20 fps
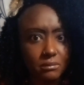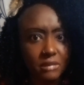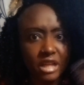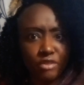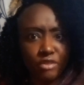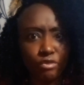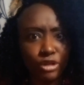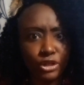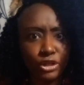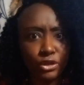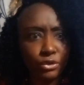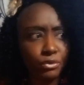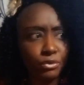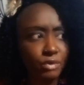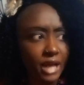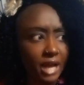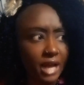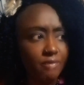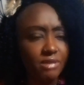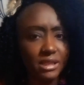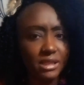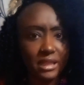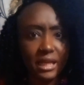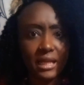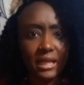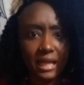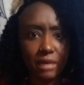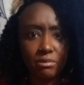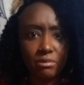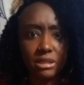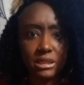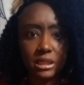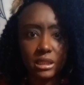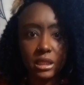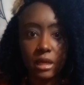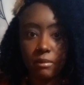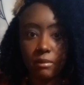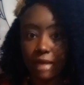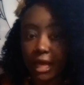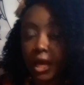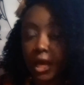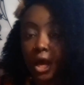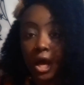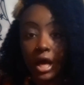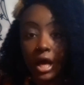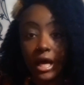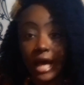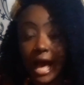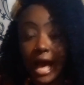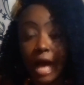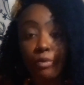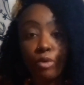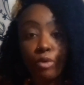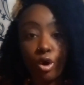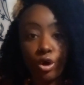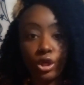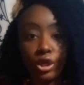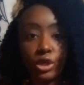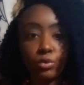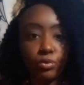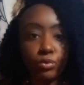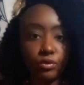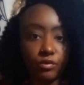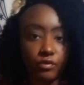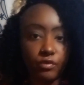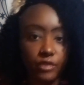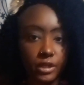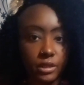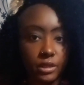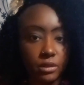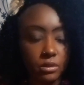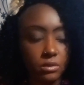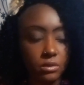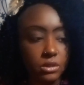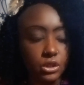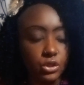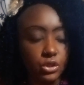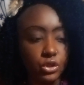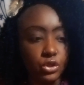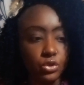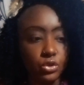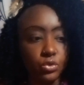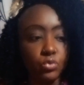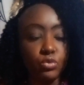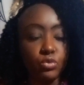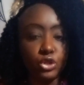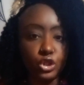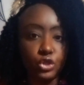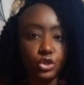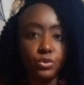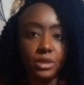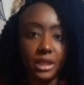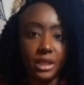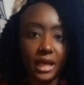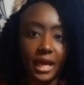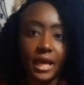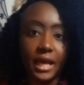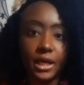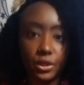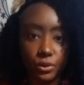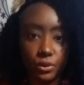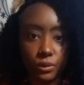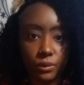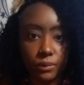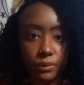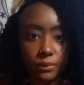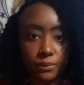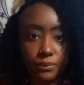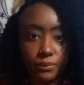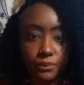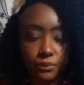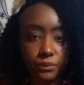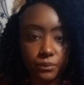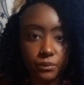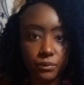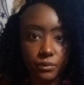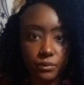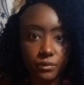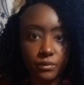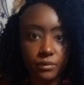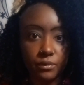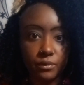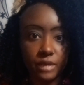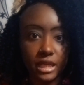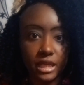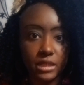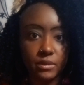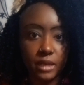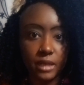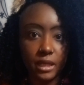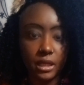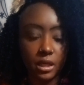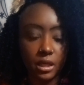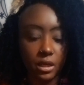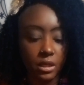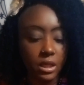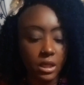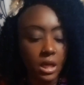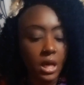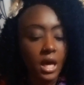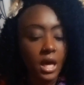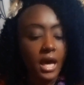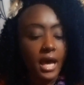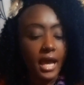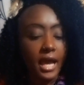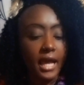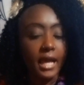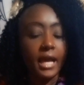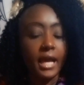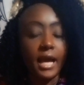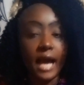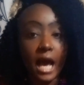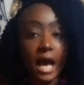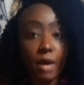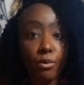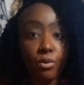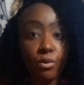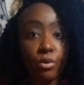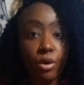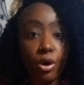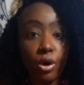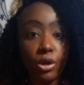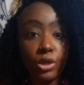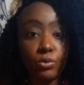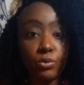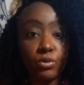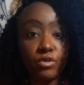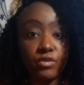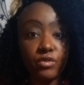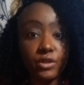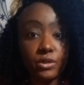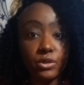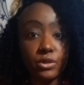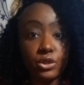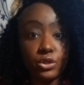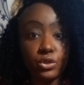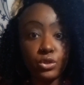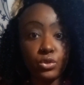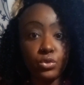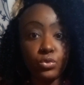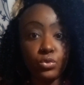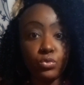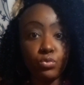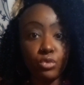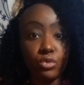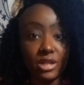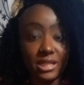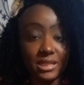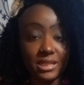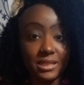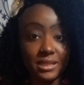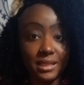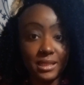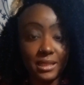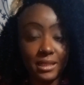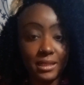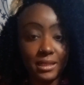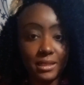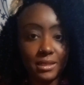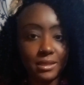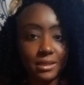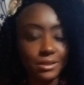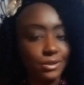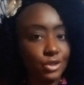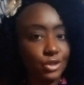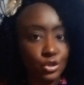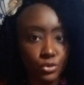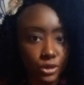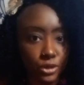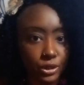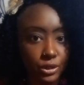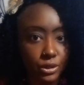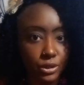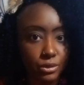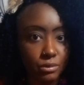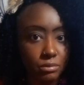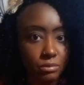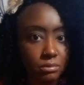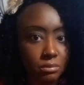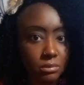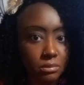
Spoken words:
if we knew everything that was to come, like, God will only reveal to you what you can handle. That's what I learned. And God will only reveal to you what is needed to trigger you.